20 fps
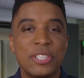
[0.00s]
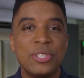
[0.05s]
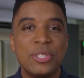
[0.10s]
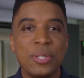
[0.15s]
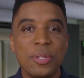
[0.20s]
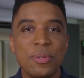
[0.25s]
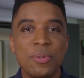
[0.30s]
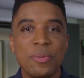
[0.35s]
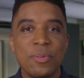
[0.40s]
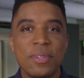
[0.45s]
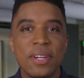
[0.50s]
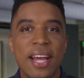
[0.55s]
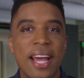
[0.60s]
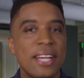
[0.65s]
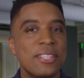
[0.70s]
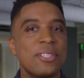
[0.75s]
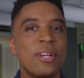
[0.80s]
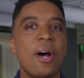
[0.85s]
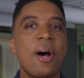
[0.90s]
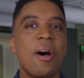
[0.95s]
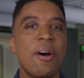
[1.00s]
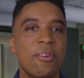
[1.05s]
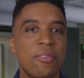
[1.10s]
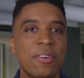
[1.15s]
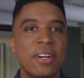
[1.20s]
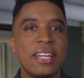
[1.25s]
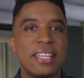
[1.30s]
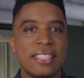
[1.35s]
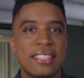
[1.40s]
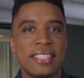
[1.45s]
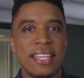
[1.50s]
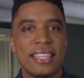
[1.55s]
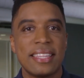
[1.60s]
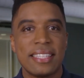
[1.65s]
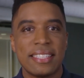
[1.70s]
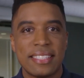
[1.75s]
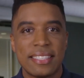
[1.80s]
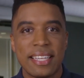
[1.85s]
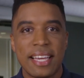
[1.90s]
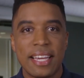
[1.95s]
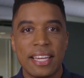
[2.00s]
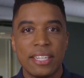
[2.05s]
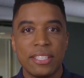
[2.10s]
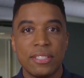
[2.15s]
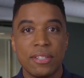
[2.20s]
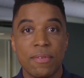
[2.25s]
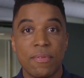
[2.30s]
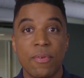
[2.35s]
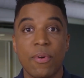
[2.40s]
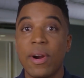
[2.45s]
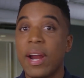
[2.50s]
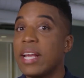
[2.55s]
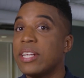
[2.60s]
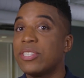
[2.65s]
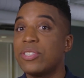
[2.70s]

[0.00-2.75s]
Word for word: June has already set the stage for a